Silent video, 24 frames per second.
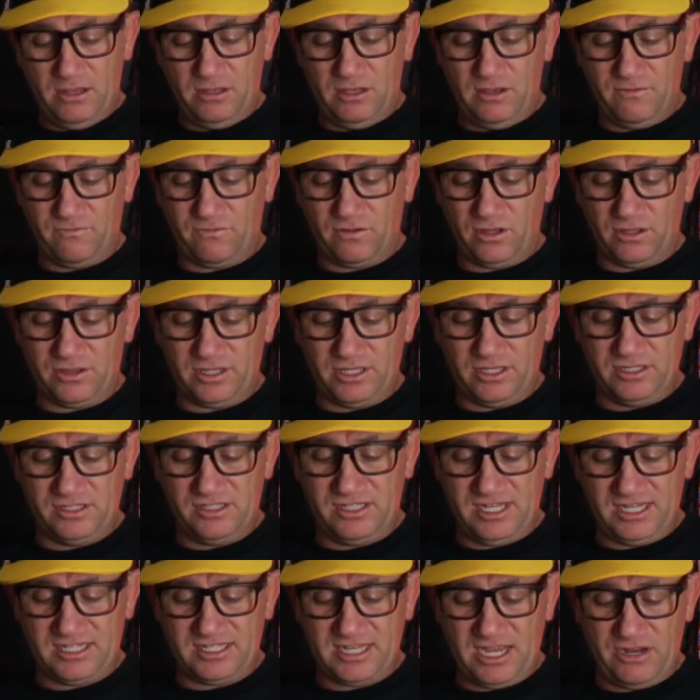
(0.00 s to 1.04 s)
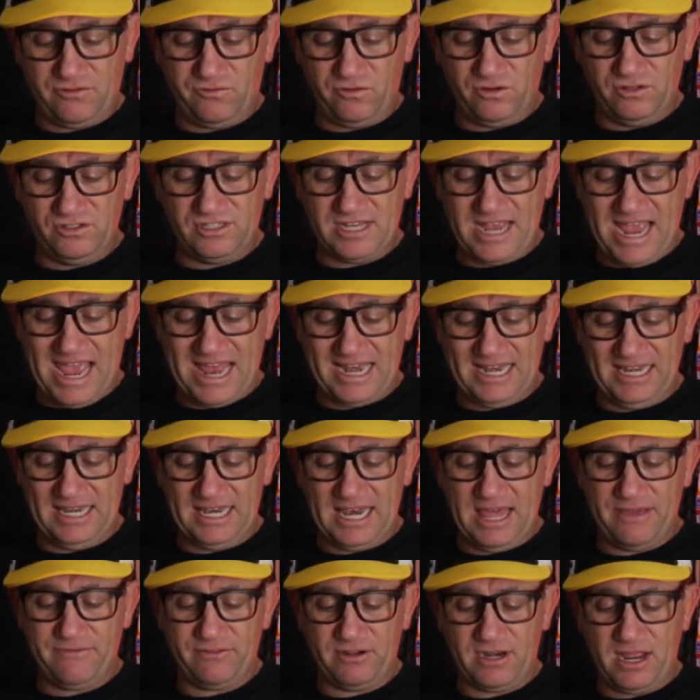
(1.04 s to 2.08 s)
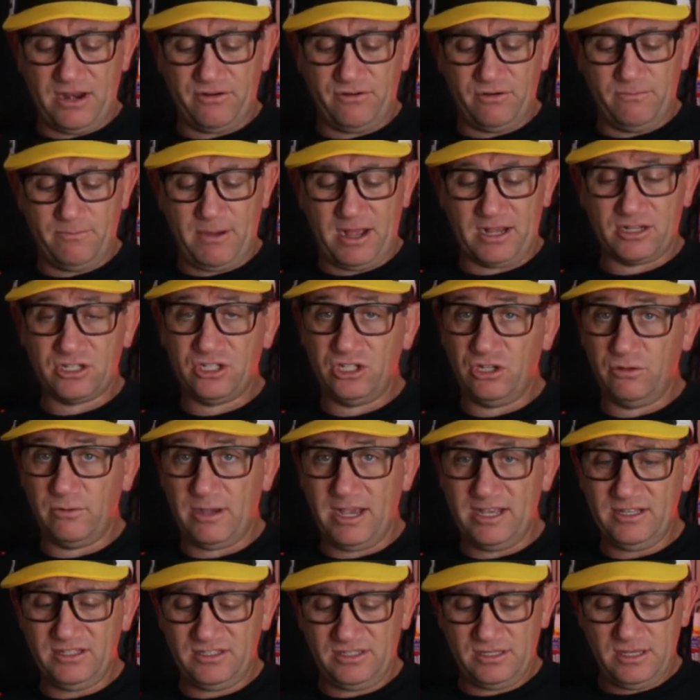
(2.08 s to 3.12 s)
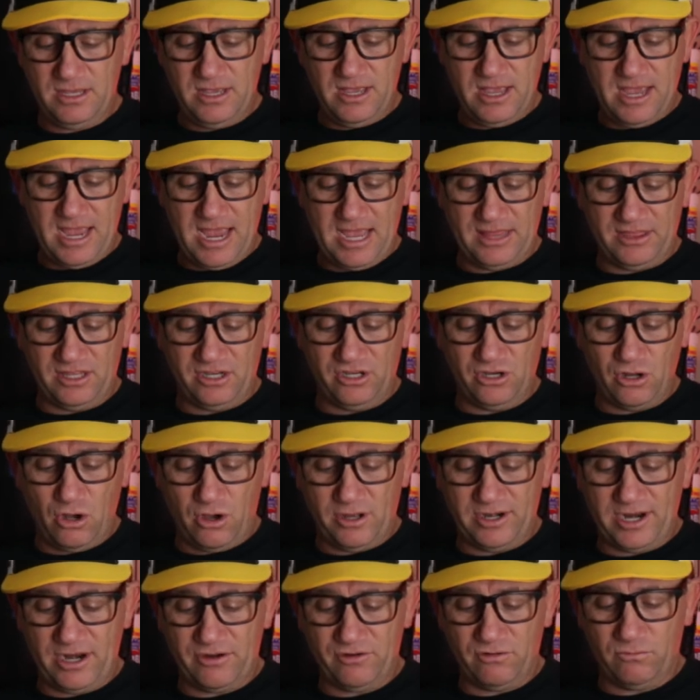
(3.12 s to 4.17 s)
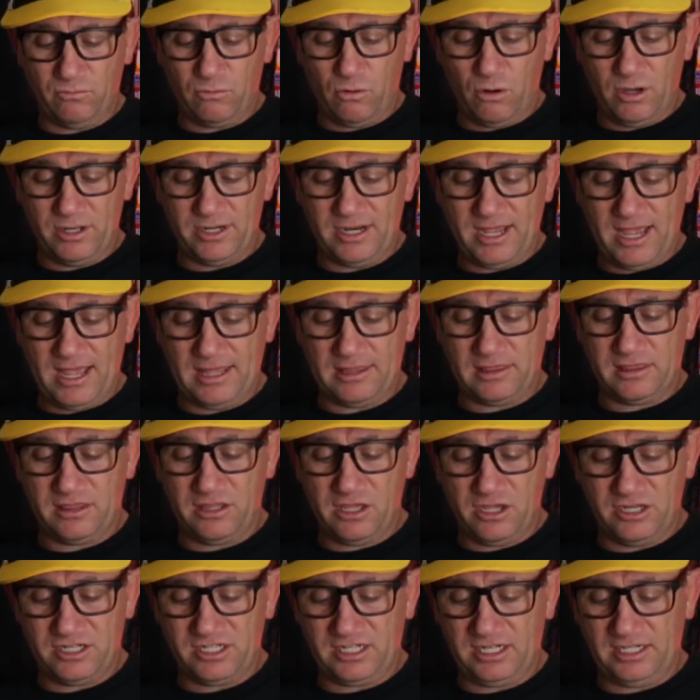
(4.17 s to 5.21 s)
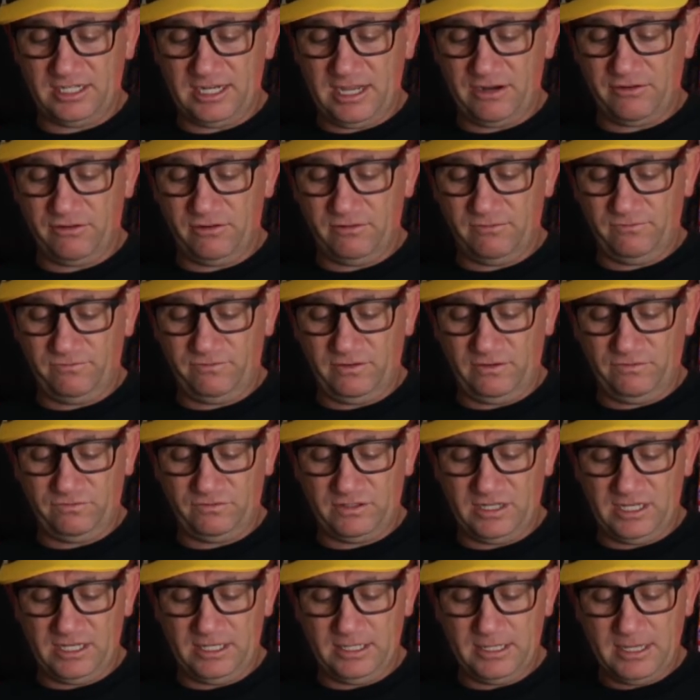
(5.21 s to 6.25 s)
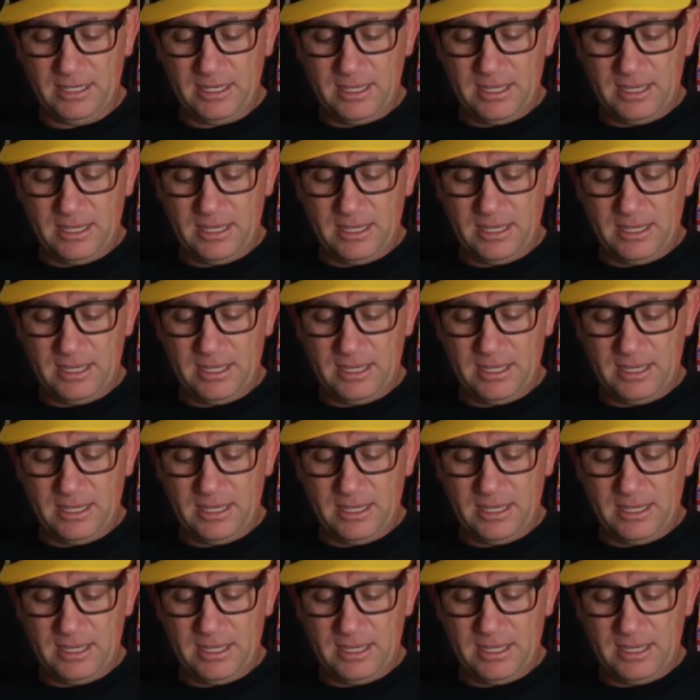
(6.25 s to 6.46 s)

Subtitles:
you've got the 600s at $1,100 US and the 900 watt at $1,350,